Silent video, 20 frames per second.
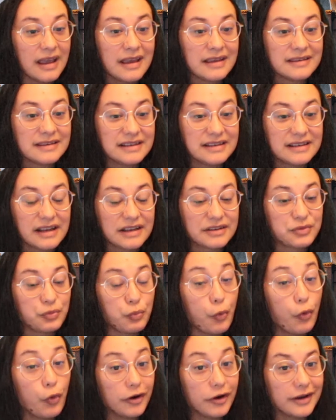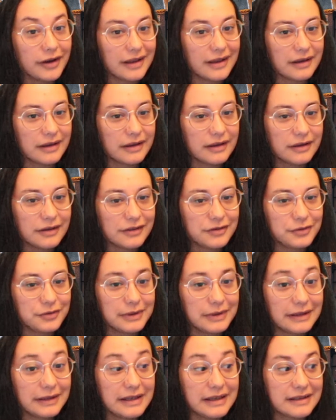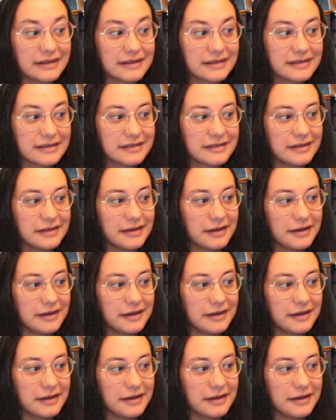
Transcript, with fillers: seen as warning to elites.